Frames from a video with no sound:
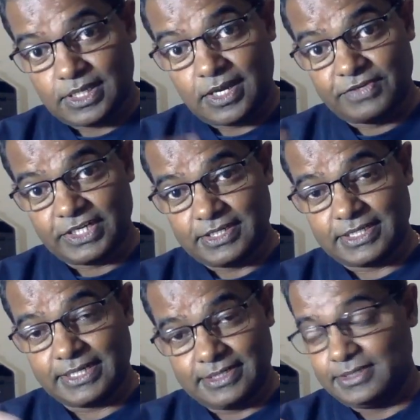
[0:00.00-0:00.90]
after
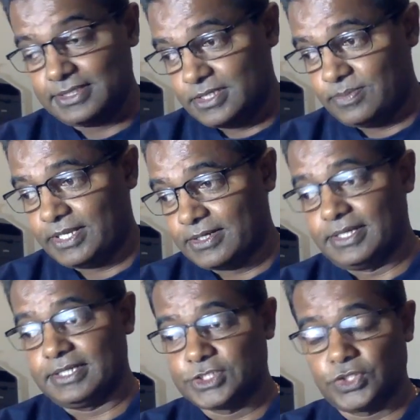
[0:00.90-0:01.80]
contacting the GP
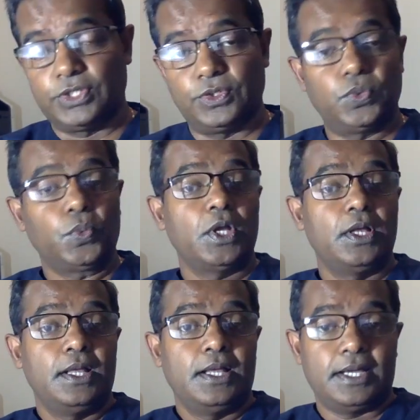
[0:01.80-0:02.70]
clinic. So you
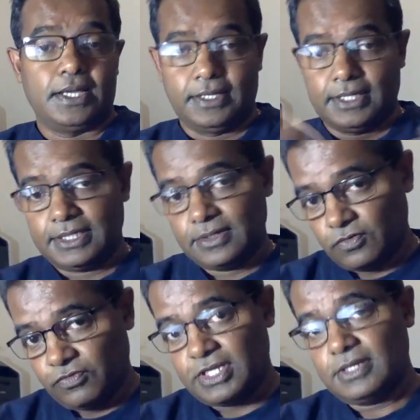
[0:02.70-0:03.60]
get an
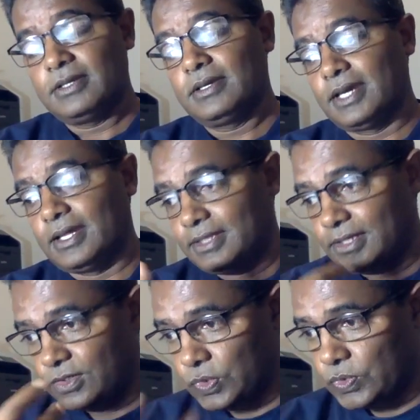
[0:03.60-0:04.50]
offer and
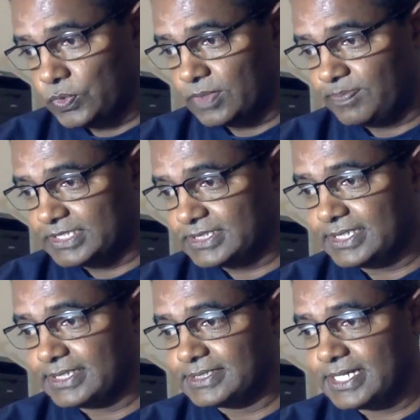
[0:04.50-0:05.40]
then you do a
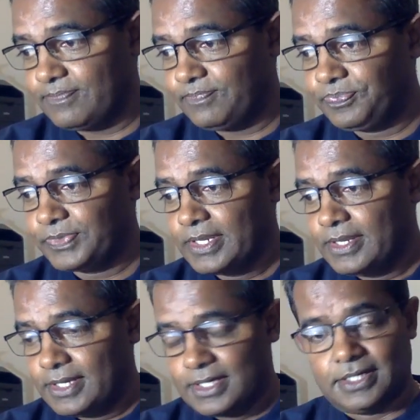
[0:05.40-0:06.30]
pesky exam.
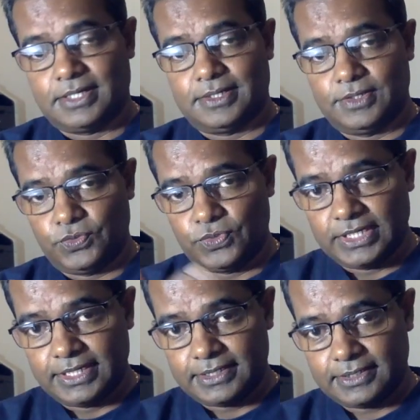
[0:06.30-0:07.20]
You
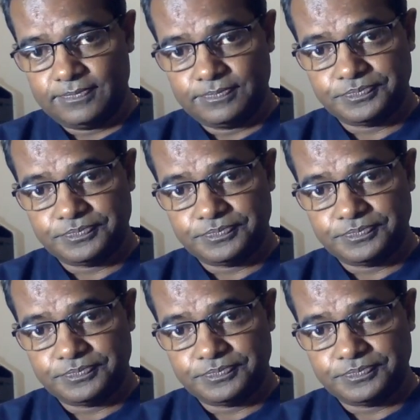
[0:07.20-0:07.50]
will get a